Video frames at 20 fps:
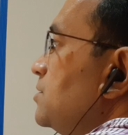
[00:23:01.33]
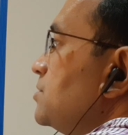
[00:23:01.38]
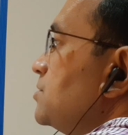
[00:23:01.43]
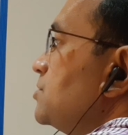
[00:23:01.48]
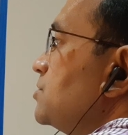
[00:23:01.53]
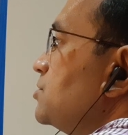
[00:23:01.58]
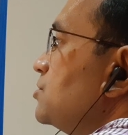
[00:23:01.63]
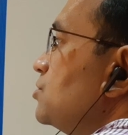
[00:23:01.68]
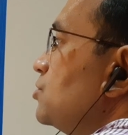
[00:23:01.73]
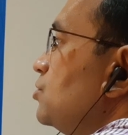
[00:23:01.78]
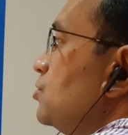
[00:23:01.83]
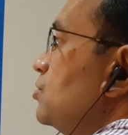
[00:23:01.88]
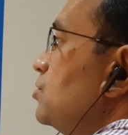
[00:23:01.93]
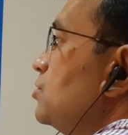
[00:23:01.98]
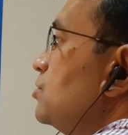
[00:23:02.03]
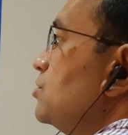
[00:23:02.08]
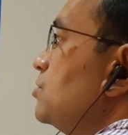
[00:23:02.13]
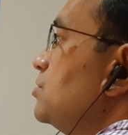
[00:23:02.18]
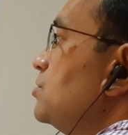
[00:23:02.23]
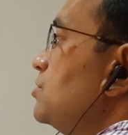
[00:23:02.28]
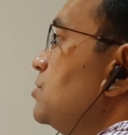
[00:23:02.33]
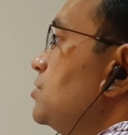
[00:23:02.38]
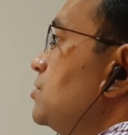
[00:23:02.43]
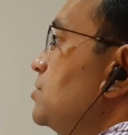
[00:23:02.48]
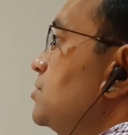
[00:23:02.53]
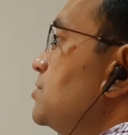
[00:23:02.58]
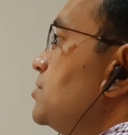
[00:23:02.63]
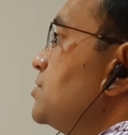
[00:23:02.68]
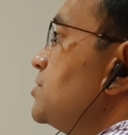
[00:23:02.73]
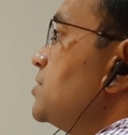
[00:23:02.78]
is 2,
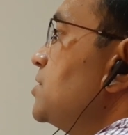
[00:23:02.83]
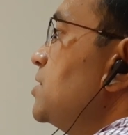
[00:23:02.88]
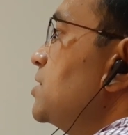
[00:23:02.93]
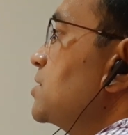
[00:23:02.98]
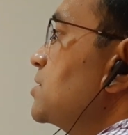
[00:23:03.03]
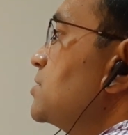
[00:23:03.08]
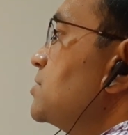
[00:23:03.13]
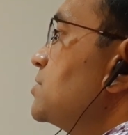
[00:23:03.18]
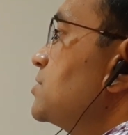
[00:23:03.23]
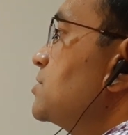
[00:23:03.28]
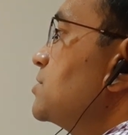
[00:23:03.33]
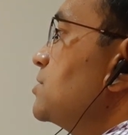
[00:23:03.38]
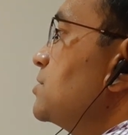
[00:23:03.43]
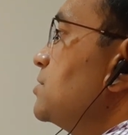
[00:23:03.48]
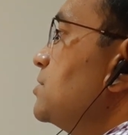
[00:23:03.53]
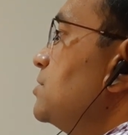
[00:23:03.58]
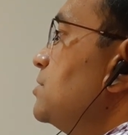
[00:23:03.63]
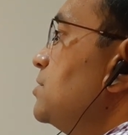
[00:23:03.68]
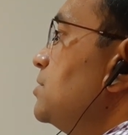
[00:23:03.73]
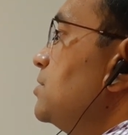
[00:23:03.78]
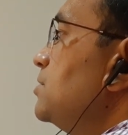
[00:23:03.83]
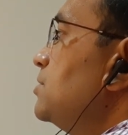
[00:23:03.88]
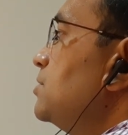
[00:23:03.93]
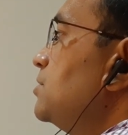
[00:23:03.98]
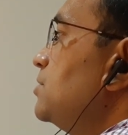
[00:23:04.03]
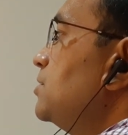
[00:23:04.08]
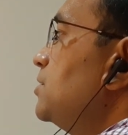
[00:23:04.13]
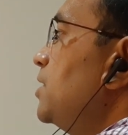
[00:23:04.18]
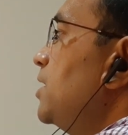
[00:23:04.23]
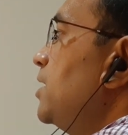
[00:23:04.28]
6,
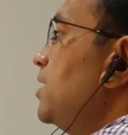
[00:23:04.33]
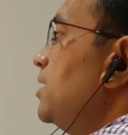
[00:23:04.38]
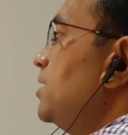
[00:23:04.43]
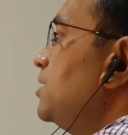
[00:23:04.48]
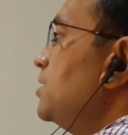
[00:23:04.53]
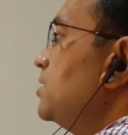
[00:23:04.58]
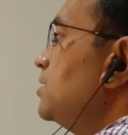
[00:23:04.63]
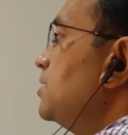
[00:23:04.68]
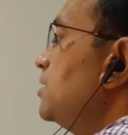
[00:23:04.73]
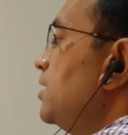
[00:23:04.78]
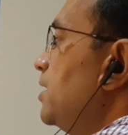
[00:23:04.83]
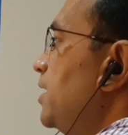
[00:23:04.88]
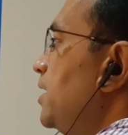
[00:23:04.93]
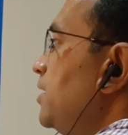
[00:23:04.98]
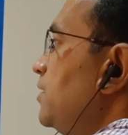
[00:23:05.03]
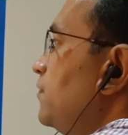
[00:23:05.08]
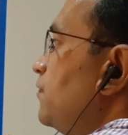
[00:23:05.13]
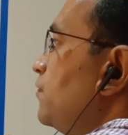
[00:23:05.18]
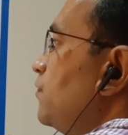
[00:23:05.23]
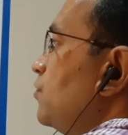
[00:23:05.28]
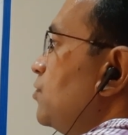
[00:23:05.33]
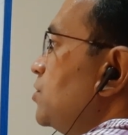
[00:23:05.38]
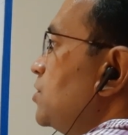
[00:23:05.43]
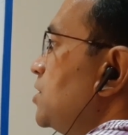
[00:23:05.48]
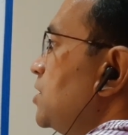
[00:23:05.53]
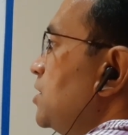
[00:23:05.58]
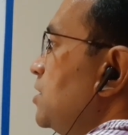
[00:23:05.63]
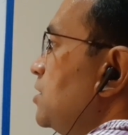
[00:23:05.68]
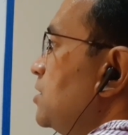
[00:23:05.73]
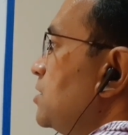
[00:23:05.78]
10 and
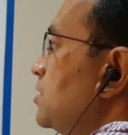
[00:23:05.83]
14